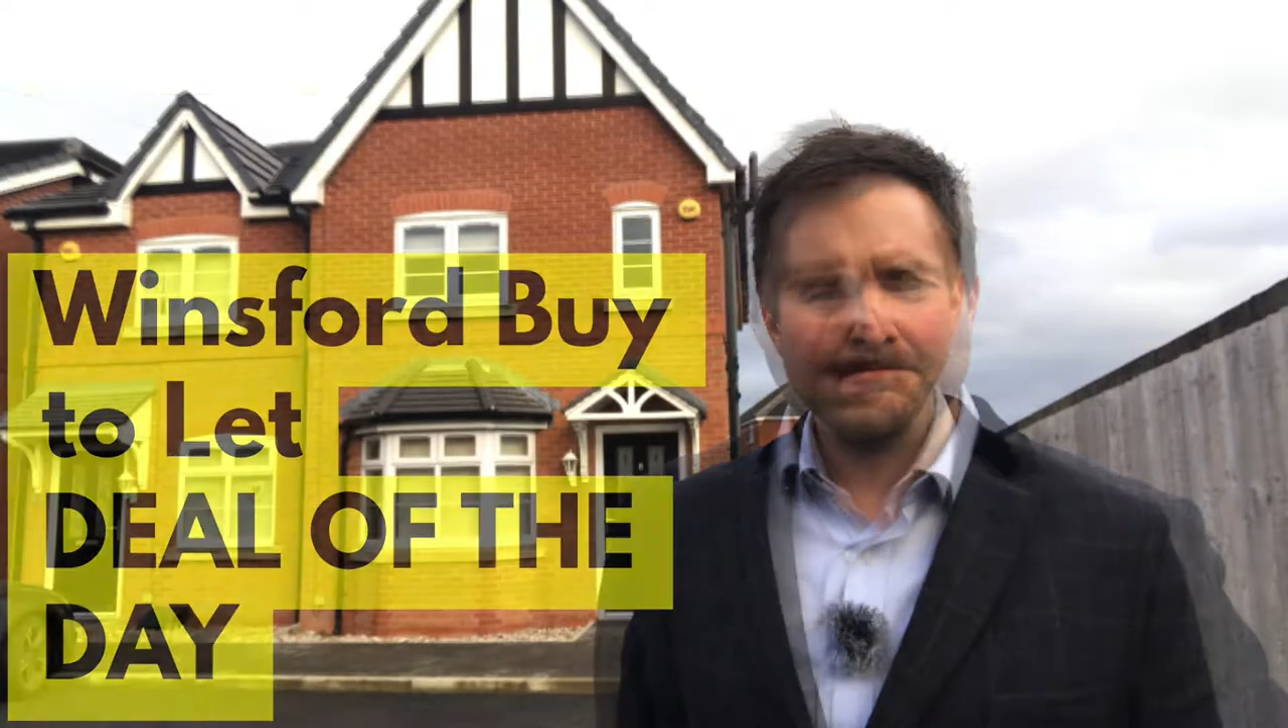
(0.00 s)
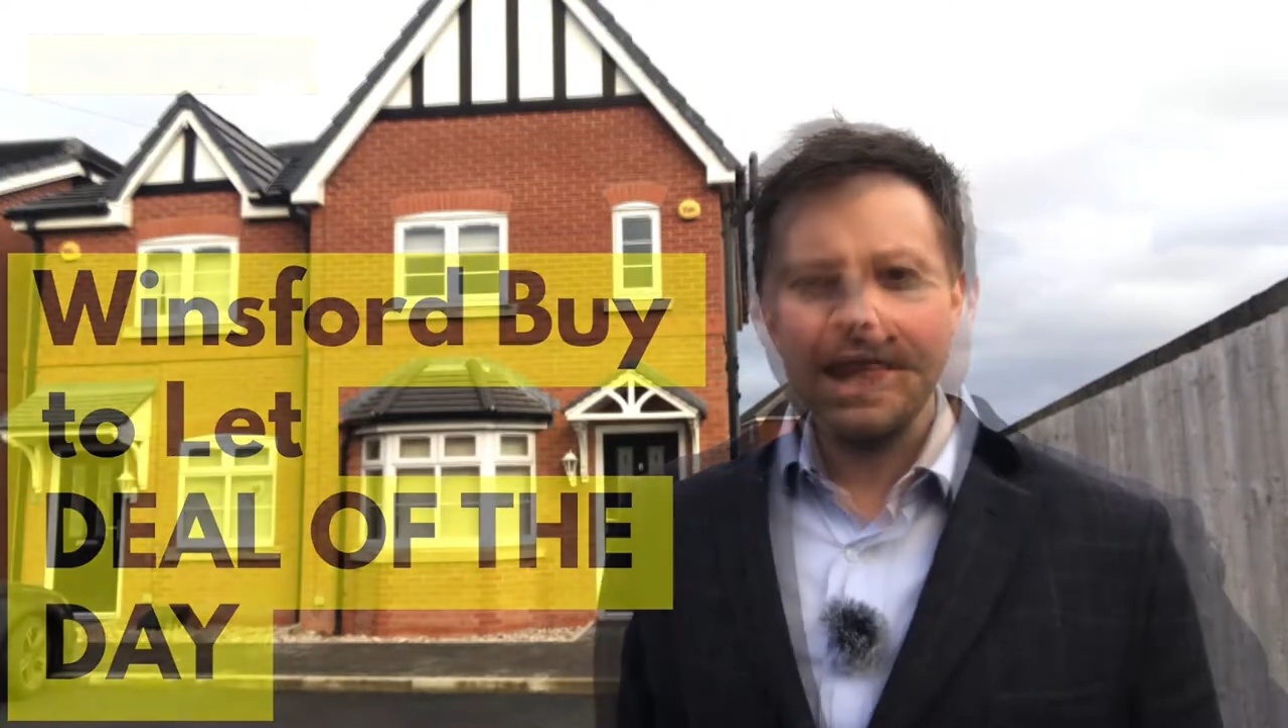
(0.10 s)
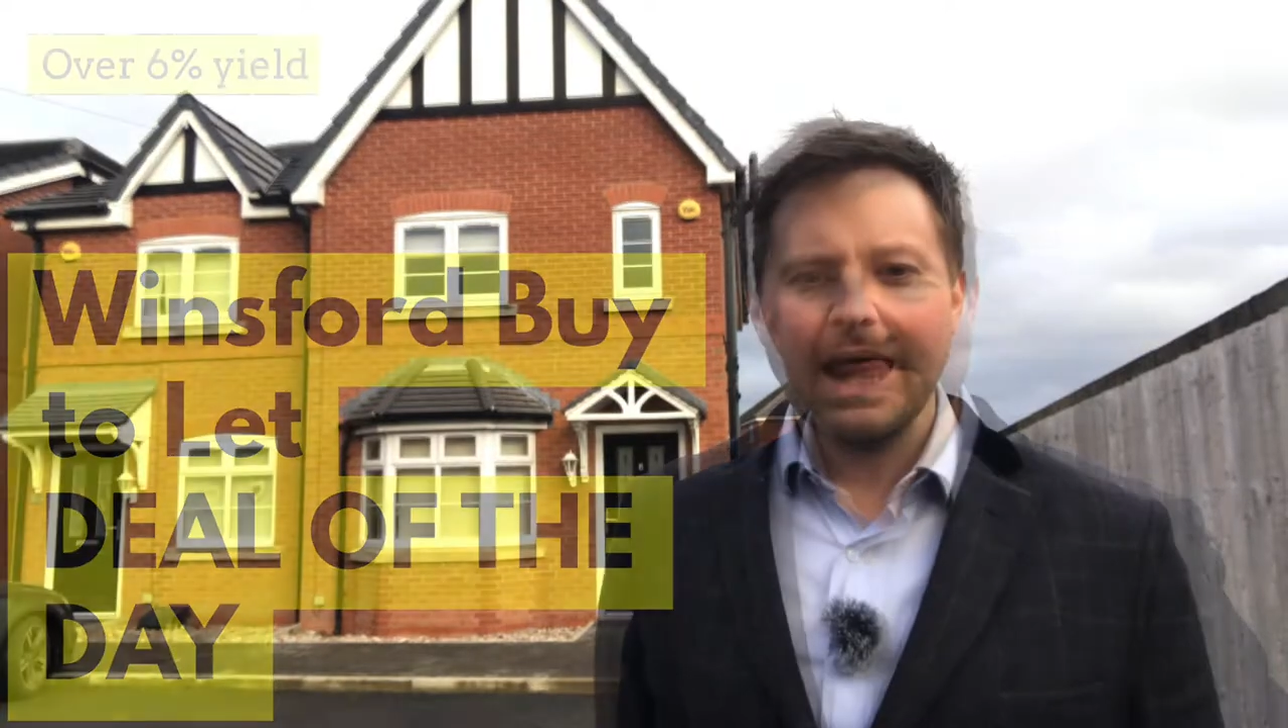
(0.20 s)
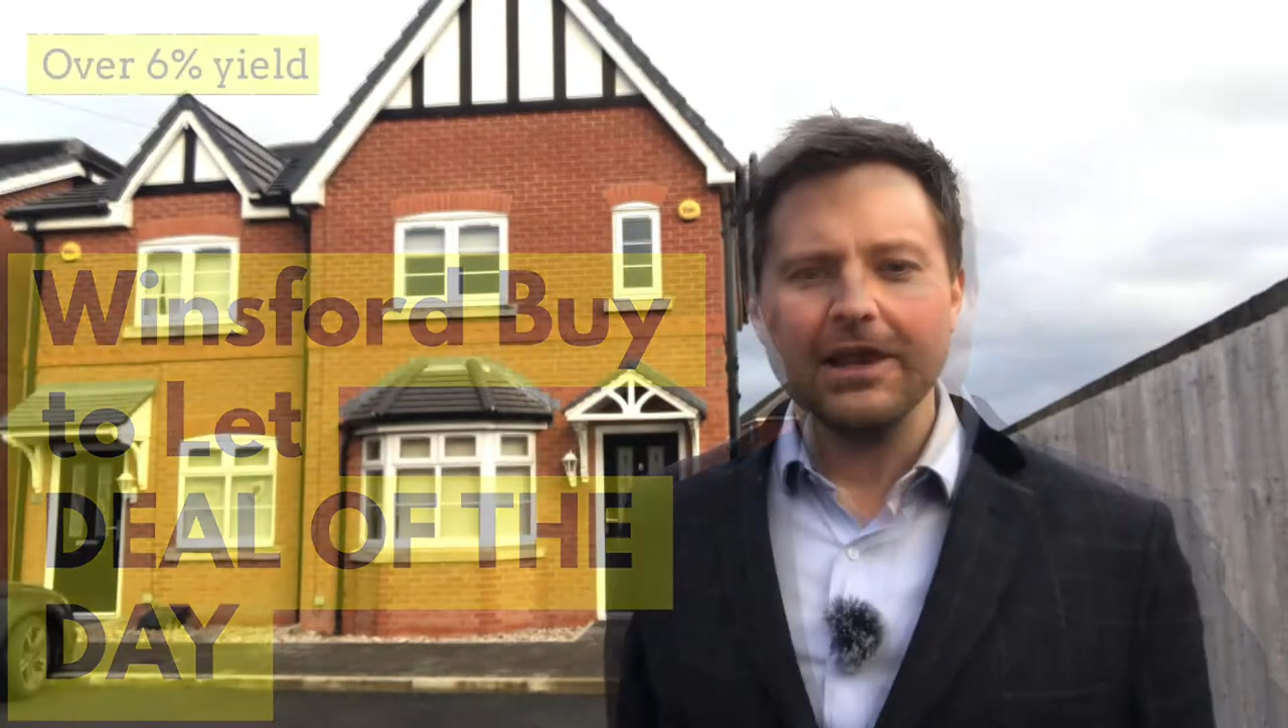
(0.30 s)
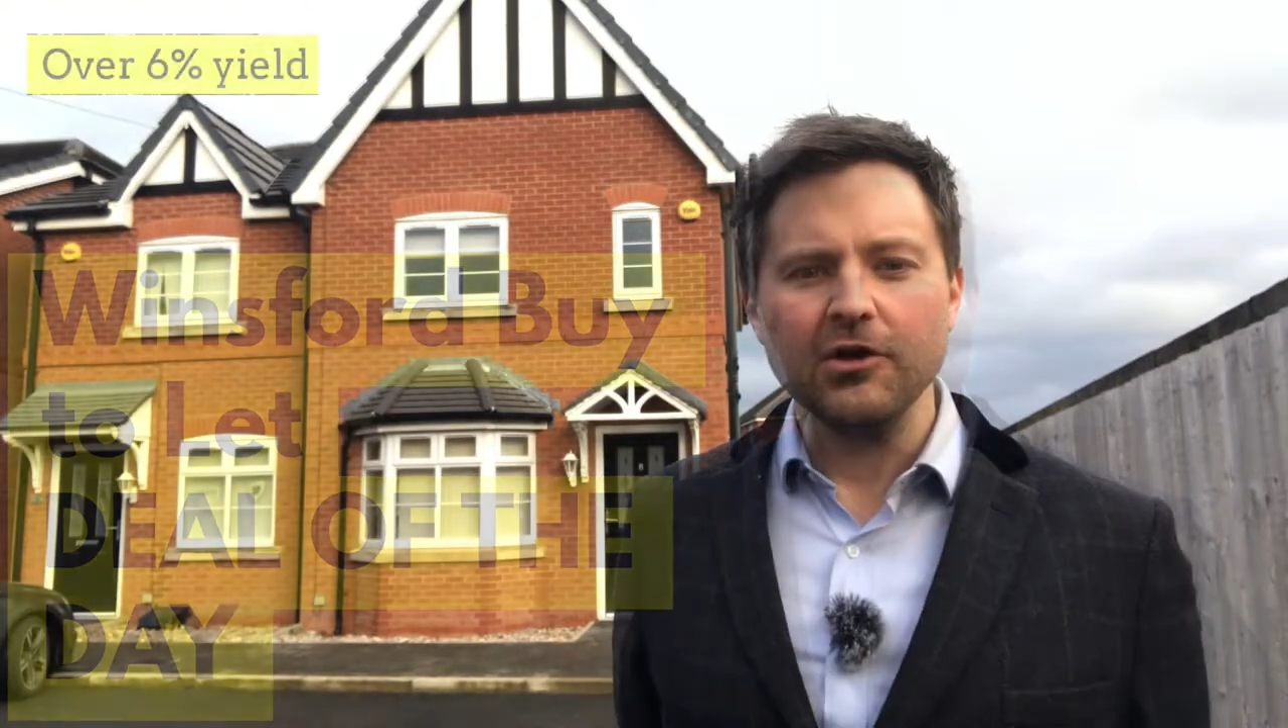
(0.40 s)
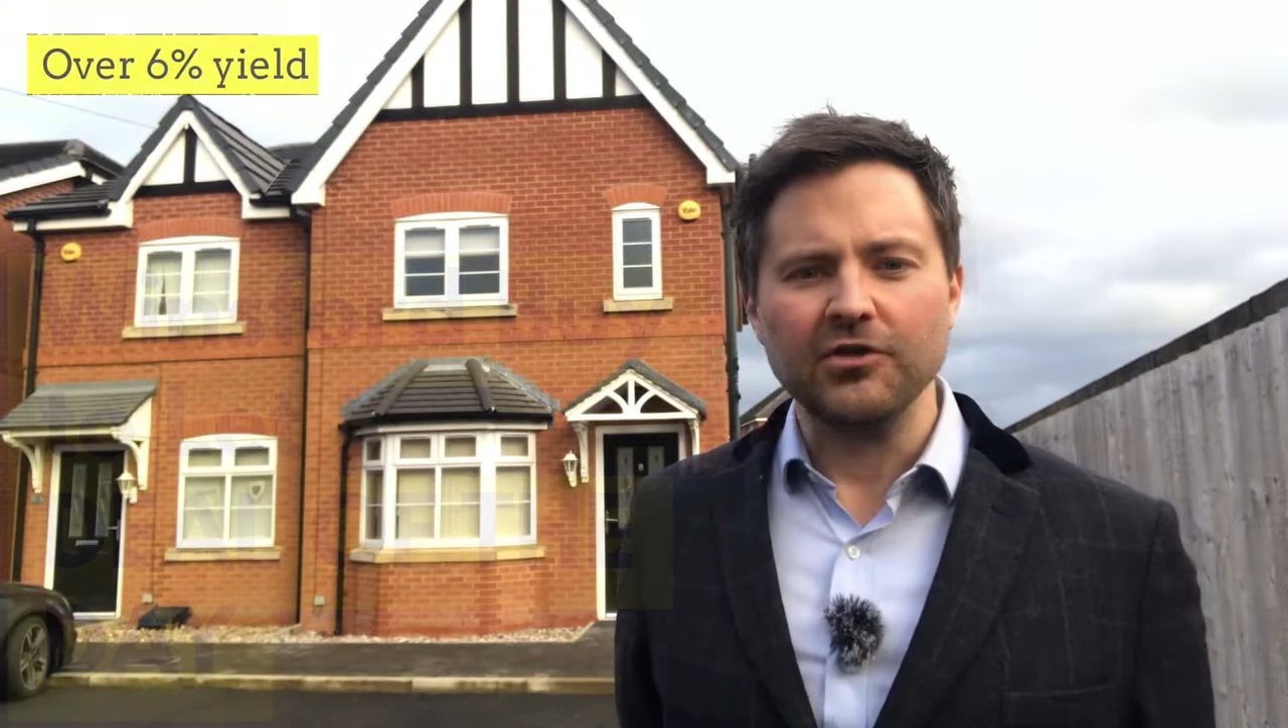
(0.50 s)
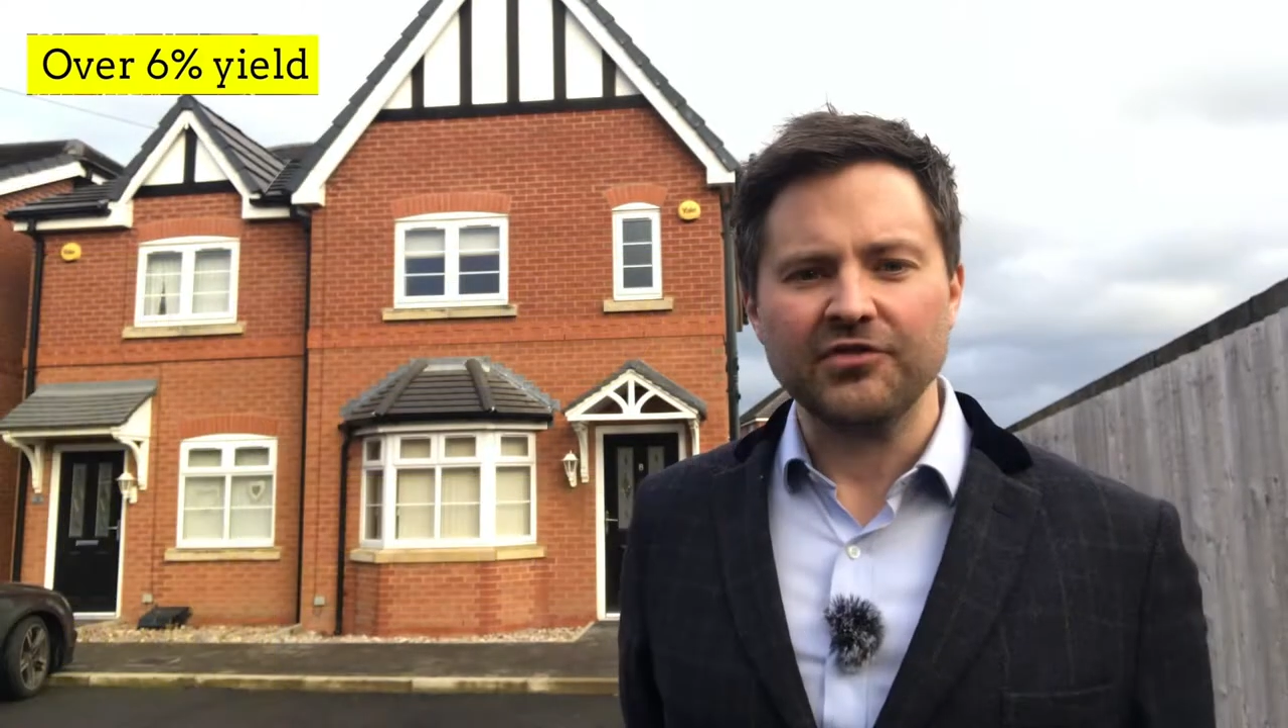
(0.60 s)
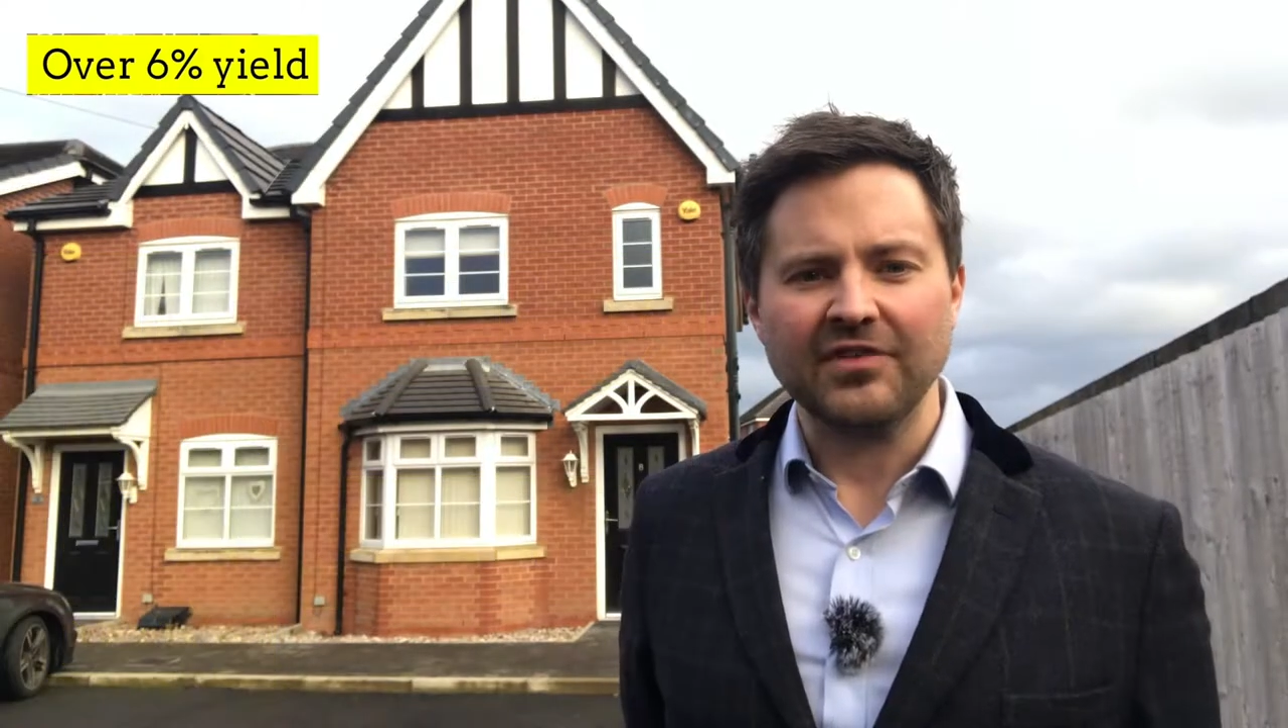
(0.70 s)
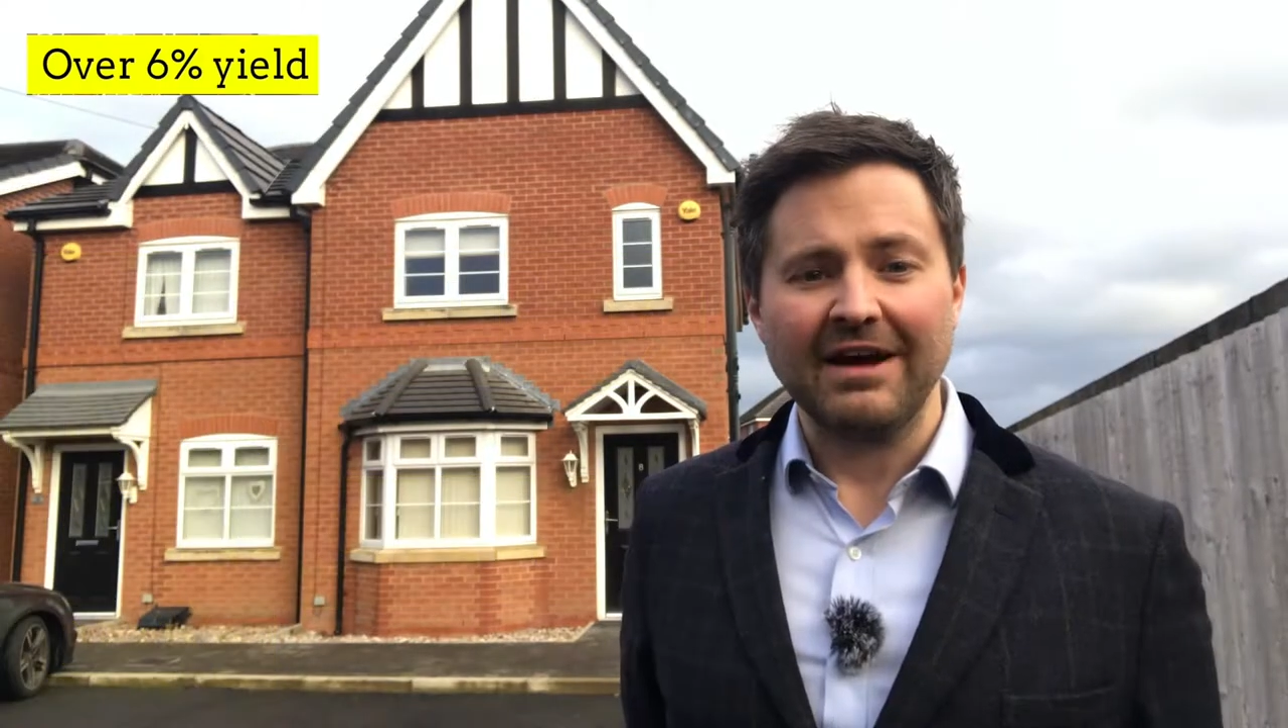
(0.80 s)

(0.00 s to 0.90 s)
Landlords,